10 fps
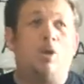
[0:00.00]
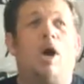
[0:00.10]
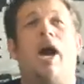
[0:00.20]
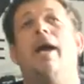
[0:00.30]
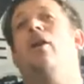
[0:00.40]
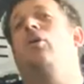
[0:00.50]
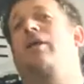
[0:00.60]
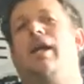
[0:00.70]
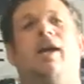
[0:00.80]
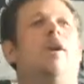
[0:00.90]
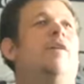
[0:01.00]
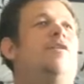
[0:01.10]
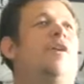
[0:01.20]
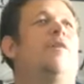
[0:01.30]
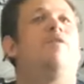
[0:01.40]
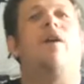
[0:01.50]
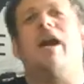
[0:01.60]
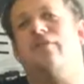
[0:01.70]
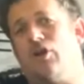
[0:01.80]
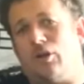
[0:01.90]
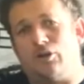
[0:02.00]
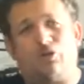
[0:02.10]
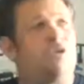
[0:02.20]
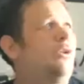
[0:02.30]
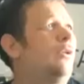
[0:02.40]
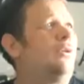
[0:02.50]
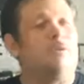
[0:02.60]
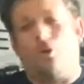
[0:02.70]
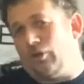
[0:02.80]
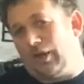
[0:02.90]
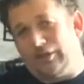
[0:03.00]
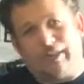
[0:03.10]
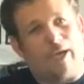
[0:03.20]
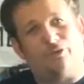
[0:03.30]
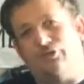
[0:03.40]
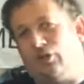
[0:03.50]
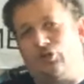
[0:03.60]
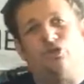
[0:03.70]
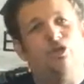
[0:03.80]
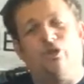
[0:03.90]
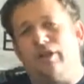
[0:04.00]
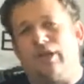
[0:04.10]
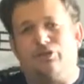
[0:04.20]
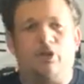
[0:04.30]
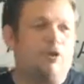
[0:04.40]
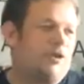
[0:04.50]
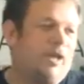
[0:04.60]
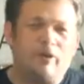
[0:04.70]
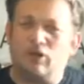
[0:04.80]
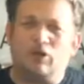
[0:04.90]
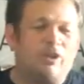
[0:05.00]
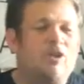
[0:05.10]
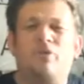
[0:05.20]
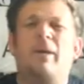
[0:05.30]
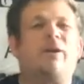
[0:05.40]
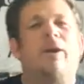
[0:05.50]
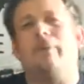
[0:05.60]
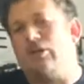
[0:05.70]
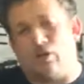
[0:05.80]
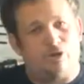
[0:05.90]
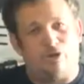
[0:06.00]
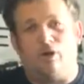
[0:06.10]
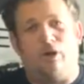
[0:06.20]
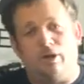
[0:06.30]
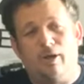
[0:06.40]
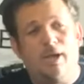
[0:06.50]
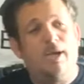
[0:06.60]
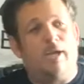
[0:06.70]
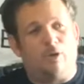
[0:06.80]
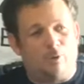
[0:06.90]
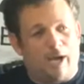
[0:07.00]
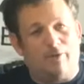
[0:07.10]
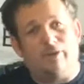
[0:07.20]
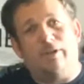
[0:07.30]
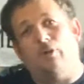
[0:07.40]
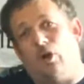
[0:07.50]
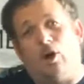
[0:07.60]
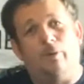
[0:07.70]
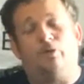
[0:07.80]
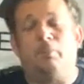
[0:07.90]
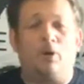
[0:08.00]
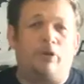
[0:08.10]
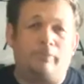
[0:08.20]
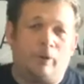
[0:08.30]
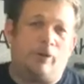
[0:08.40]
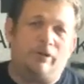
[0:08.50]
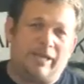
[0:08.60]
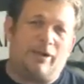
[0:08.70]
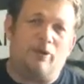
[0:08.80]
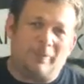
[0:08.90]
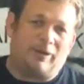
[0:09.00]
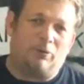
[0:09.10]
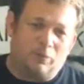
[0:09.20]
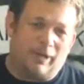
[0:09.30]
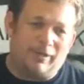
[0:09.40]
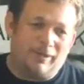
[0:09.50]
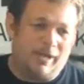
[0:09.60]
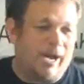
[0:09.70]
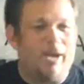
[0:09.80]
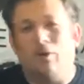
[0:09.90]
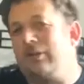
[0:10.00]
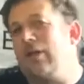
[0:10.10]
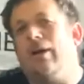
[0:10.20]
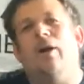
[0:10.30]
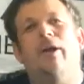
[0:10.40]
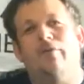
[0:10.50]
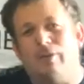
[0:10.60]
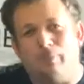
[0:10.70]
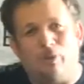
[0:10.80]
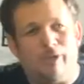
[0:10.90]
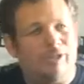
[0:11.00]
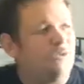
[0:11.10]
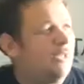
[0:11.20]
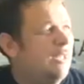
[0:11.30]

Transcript: I don't care if you're 5 yards, 1,000 yards, 2,000 yards, 100 yards, it doesn't matter how many yards you are. Gravity will always pull the bullet down no matter what. I don't care how heavy the bullet is.